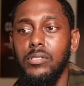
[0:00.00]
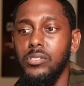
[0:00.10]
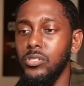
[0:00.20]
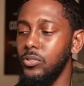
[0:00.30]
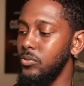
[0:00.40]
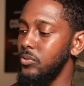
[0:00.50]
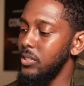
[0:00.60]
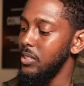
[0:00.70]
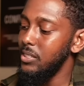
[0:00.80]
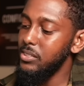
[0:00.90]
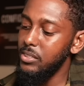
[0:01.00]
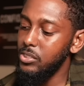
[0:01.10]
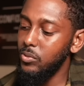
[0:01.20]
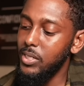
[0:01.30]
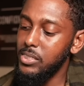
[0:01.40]
So in
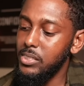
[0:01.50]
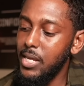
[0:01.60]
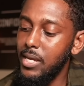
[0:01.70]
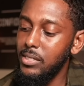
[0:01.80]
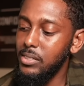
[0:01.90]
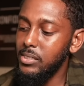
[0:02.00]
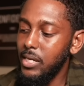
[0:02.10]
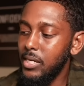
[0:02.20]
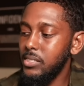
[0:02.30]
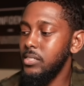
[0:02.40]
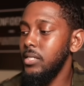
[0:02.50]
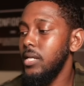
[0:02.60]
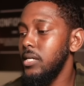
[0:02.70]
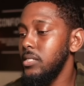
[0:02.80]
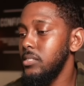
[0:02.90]
situations like this, like I said,
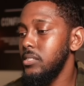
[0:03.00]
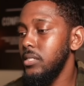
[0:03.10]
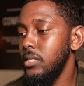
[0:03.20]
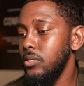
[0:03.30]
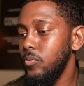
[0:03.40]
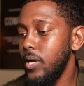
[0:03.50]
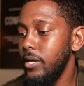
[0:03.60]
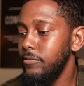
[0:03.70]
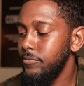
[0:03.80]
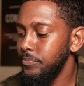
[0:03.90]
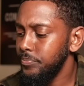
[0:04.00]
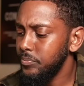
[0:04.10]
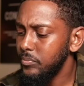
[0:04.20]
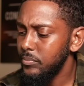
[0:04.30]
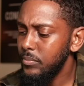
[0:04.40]
I understand the wife.
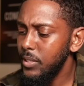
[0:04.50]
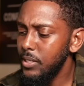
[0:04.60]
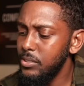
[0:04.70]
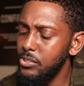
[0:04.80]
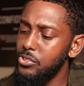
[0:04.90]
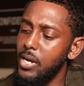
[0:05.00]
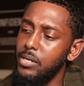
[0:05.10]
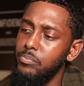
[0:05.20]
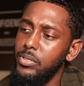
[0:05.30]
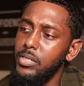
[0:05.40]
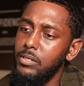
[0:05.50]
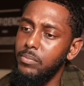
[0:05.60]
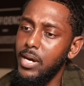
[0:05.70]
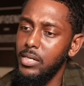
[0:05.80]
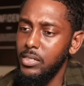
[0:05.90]
She's trying to be there
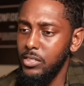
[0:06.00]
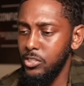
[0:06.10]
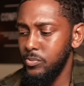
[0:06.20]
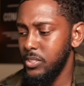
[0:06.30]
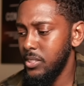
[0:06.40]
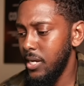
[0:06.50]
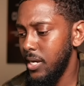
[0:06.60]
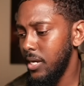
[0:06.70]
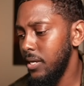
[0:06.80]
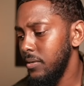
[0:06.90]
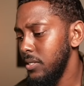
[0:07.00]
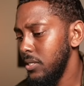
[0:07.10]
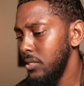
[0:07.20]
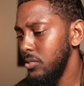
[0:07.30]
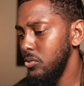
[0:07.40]
by her husband's side.
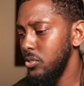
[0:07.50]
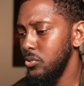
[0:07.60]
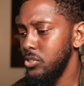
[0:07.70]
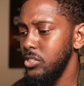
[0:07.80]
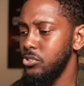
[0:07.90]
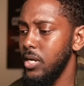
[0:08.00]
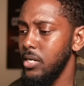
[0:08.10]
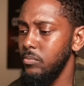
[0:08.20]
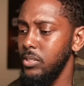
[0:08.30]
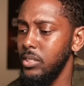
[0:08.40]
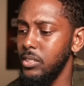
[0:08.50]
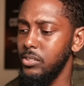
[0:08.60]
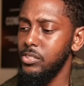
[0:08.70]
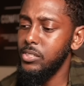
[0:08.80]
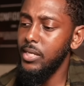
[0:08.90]
You know, she's trying to be
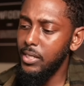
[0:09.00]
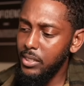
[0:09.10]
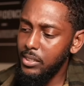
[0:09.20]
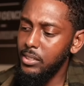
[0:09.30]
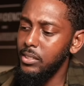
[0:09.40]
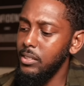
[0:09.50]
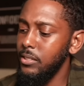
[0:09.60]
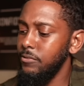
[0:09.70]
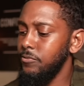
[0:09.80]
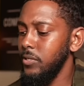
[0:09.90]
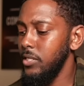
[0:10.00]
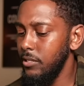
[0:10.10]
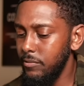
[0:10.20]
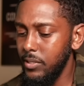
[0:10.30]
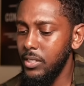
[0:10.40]
understanding and
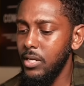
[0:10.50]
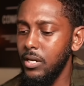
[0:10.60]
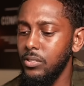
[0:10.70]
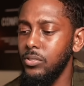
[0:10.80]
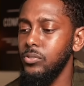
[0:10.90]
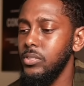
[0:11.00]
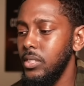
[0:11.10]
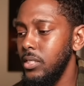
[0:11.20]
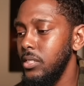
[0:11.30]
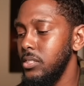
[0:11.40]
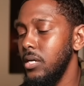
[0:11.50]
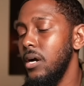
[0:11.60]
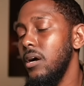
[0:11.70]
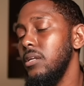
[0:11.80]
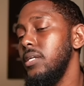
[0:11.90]
forgiving and all of those things. And
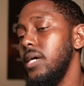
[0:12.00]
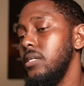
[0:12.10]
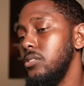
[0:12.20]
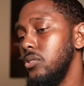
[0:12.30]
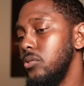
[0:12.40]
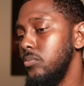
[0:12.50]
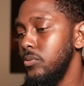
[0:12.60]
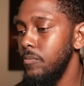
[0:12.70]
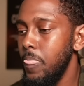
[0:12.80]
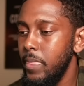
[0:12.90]
all of that is noble.